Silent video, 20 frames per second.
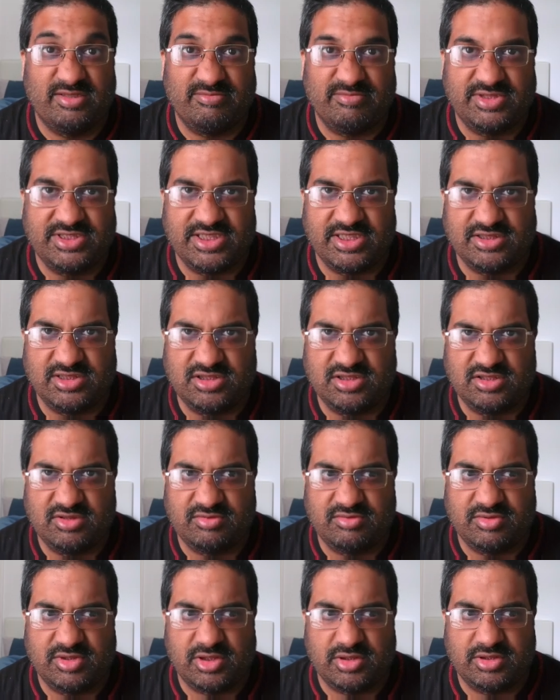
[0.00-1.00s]
Sense of the
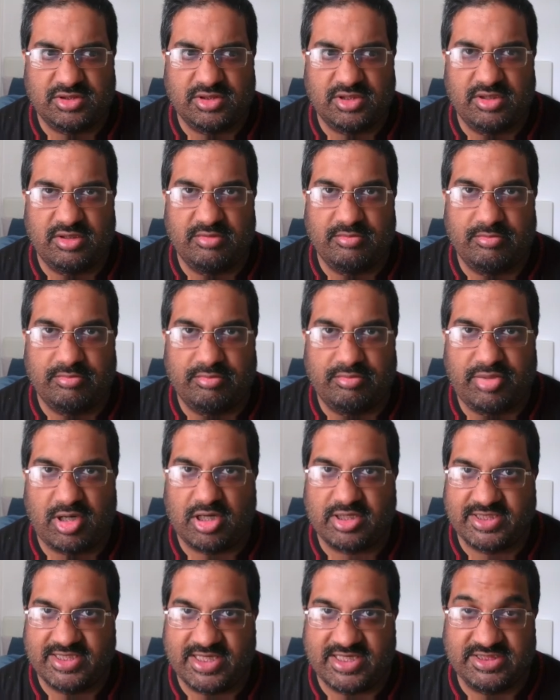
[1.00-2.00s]
World
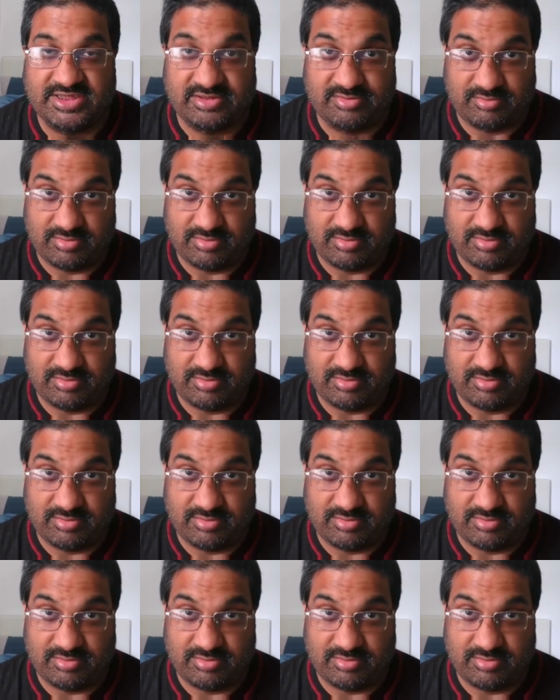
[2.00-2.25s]
podcast.